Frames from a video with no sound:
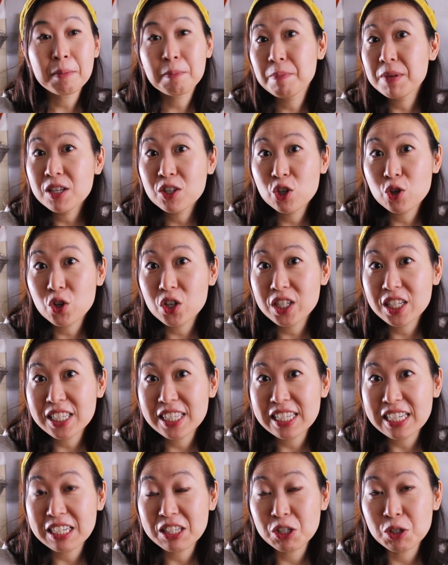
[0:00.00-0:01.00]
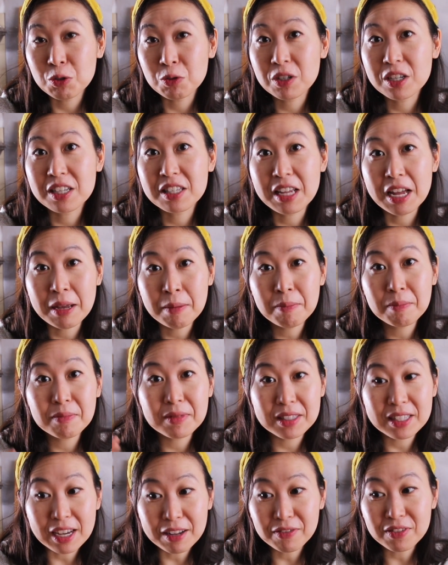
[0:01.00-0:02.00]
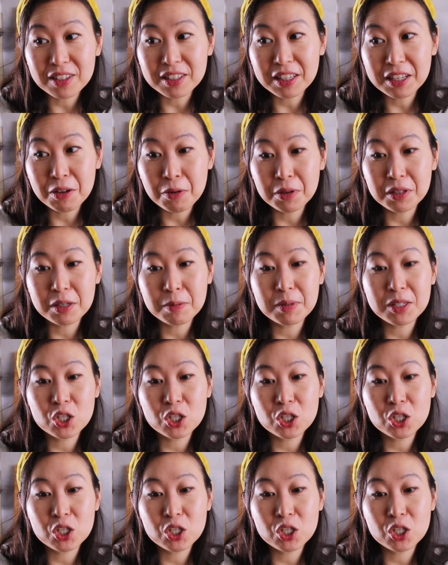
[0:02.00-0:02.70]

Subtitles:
Be sure to stay tuned, because I'm definitely going to be